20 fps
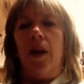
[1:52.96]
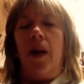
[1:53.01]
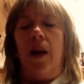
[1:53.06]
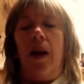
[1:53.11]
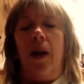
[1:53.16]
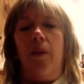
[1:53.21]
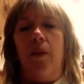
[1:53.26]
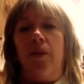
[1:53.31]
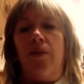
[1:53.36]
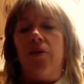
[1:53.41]

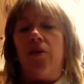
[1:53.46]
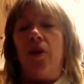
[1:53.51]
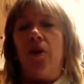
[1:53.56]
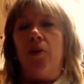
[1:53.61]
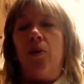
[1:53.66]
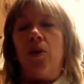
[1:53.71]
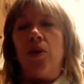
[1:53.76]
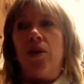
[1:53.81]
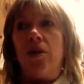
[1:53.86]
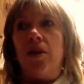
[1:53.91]
However, I
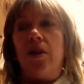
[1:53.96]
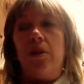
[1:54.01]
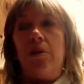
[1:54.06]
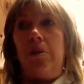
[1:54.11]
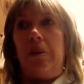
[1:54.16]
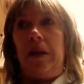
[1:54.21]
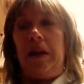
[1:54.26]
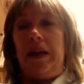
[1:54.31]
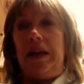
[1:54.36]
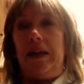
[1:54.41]
wasn't
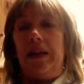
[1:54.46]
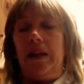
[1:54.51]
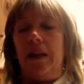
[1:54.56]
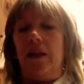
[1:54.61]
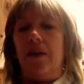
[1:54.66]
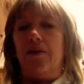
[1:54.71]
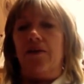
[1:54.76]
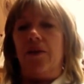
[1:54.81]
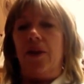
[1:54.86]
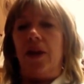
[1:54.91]
completely
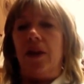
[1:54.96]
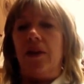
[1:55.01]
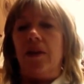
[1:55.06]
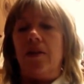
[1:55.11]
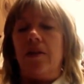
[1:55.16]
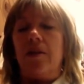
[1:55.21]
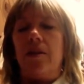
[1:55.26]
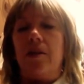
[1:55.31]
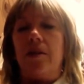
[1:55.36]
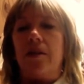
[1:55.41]

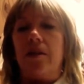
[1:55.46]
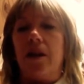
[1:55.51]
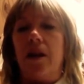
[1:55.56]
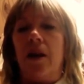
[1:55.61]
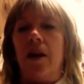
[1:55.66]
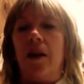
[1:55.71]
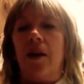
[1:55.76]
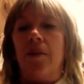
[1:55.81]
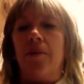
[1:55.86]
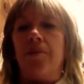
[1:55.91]
convinced.
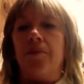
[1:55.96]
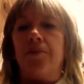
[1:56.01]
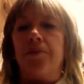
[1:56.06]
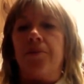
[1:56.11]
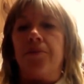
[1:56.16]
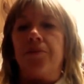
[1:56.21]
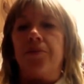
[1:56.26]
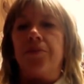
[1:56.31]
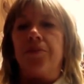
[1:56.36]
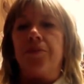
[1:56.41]

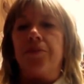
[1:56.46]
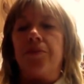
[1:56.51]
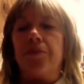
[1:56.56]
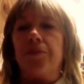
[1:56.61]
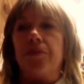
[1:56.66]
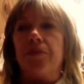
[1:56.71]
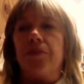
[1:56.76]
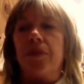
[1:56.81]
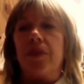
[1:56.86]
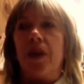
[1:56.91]

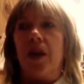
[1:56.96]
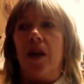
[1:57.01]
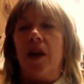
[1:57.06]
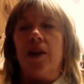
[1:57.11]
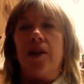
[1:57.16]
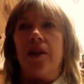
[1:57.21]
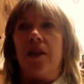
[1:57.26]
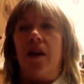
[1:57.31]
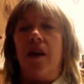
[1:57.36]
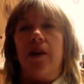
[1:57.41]
I
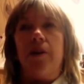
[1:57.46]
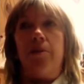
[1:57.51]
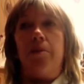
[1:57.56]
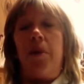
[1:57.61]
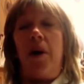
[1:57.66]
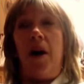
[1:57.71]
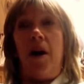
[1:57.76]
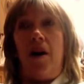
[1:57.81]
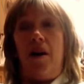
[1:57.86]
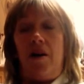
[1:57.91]
kind of
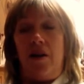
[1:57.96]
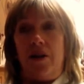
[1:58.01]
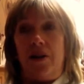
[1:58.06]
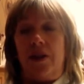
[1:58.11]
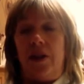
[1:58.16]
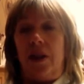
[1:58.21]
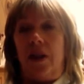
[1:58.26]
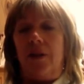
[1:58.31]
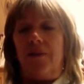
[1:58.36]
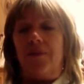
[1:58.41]
parked
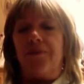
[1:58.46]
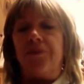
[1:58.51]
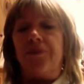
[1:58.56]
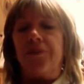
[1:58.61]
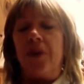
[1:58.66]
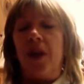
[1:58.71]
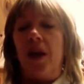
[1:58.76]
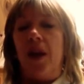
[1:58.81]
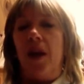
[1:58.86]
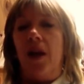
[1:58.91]
it.
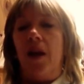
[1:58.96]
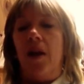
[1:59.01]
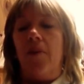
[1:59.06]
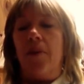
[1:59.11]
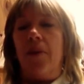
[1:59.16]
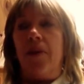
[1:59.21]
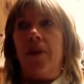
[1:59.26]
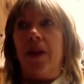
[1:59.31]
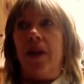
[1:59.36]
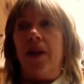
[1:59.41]

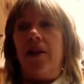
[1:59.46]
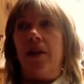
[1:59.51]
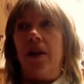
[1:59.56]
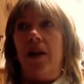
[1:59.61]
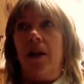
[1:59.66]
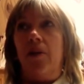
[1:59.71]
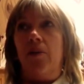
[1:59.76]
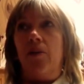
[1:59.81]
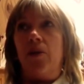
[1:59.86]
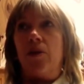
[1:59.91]
But then
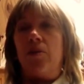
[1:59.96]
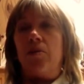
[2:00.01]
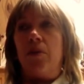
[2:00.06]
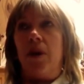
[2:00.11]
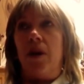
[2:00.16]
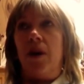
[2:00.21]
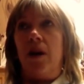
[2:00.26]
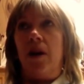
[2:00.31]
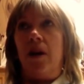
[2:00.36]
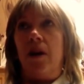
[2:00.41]
it was
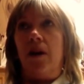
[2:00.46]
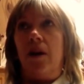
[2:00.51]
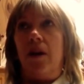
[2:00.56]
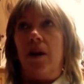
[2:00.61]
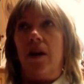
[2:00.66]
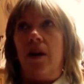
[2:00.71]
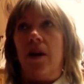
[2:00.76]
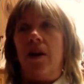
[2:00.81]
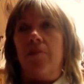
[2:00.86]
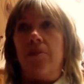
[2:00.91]
my
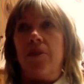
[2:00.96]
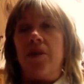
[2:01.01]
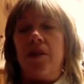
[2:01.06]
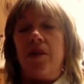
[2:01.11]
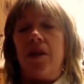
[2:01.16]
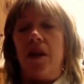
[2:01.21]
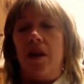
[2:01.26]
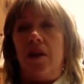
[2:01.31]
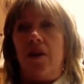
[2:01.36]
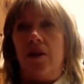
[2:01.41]

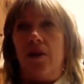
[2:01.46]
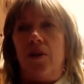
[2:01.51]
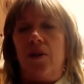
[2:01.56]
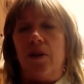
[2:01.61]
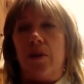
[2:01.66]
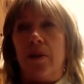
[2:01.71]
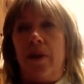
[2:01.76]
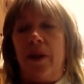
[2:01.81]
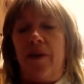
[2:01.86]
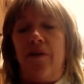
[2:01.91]
son, who
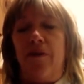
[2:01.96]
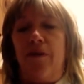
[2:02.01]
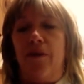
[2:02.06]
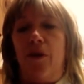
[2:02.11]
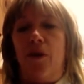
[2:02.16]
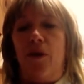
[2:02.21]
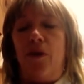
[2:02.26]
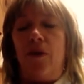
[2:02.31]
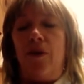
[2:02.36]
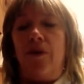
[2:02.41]
was about 4 or